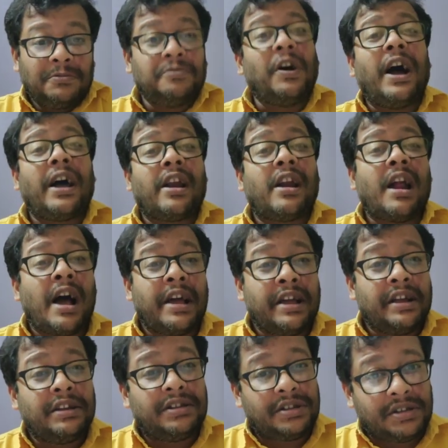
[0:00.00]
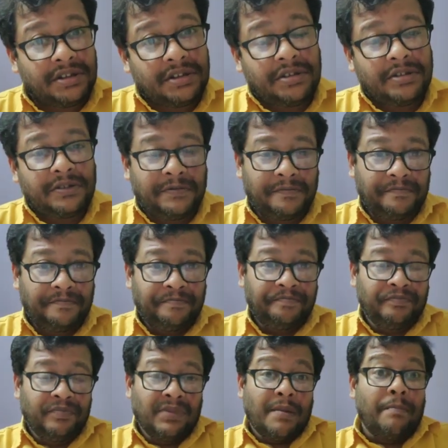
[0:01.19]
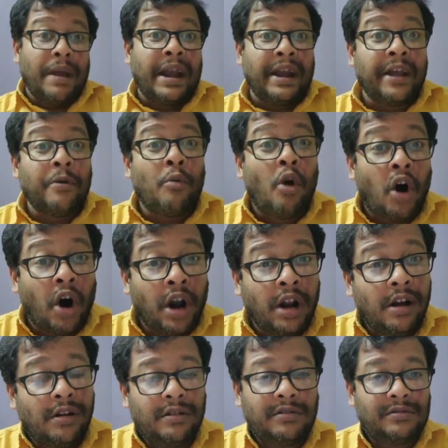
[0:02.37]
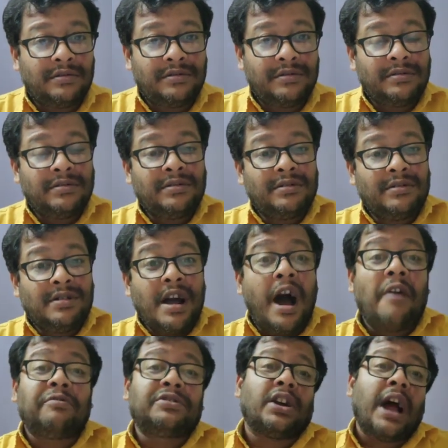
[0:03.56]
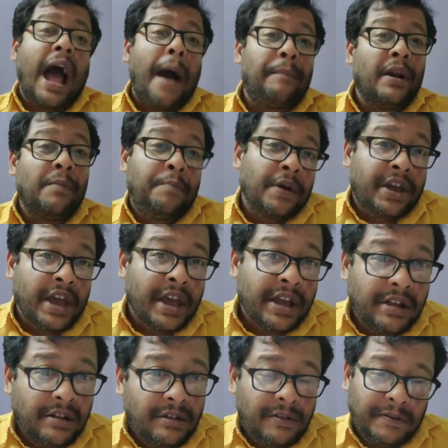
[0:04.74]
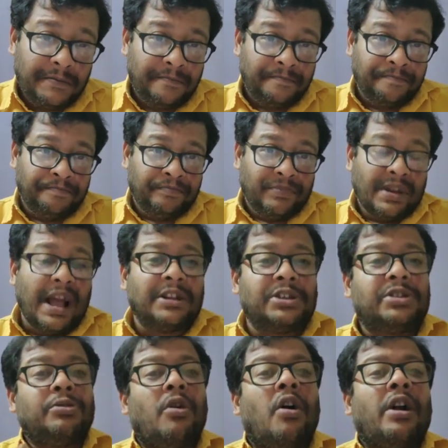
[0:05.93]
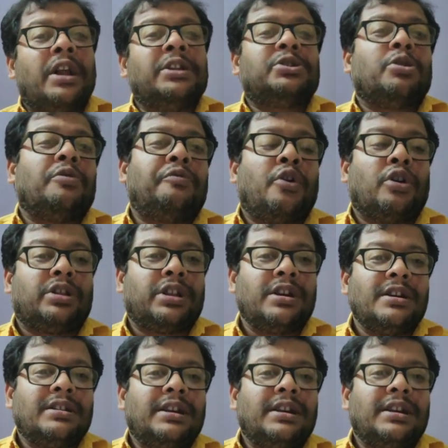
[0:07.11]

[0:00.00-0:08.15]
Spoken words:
Fire and Ice, Mending Wall, After Apple Picking, and so on and so forth.